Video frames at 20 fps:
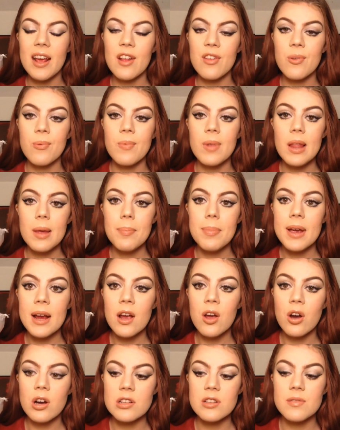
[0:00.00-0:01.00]
I get some really big
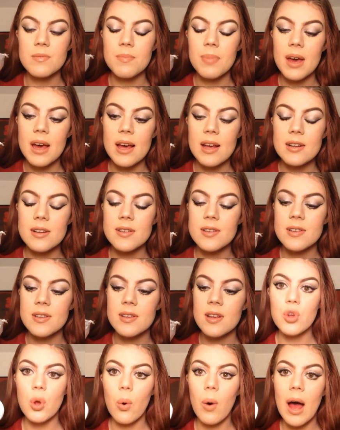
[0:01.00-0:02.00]
cotton pads,
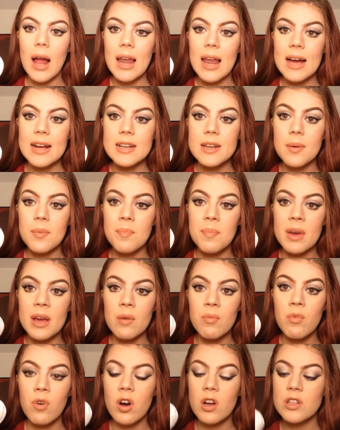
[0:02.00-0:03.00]
so I like the big
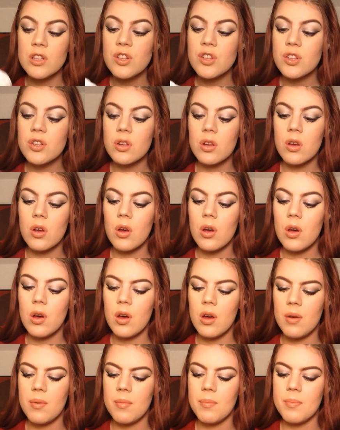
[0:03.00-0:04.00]
ones
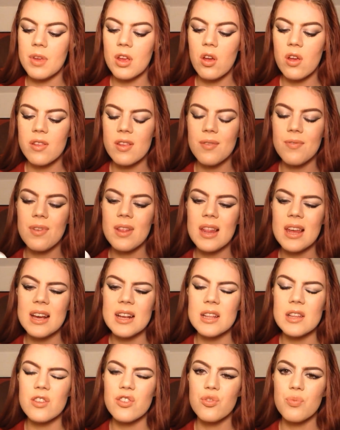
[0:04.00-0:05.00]
because I feel like
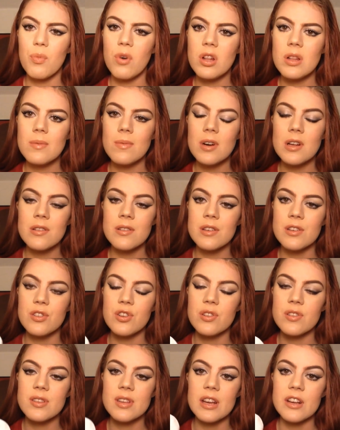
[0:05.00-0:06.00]
the smaller ones, it
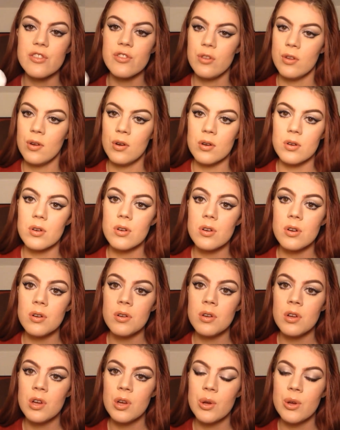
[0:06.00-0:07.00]
just takes longer
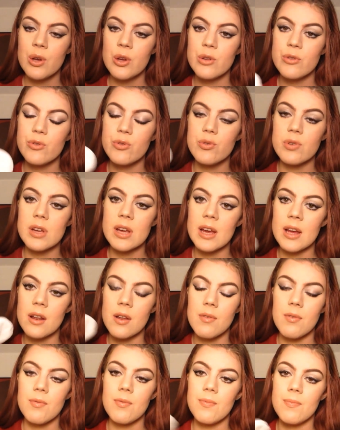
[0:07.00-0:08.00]
to get
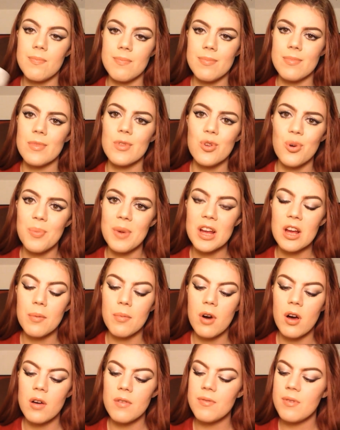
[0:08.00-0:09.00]
your makeup
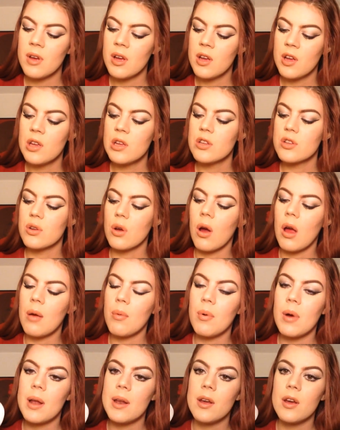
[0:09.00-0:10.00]
off, so I'd
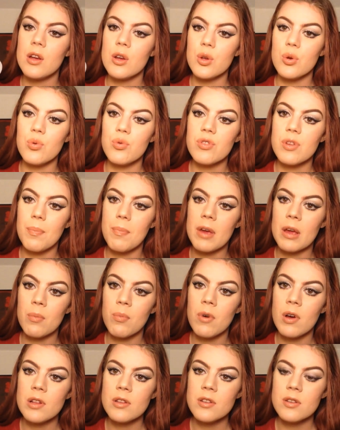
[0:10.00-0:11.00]
rather use the big
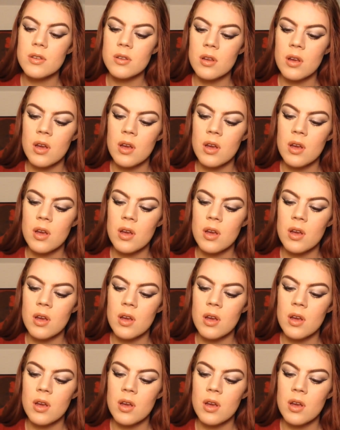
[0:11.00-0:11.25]
ones.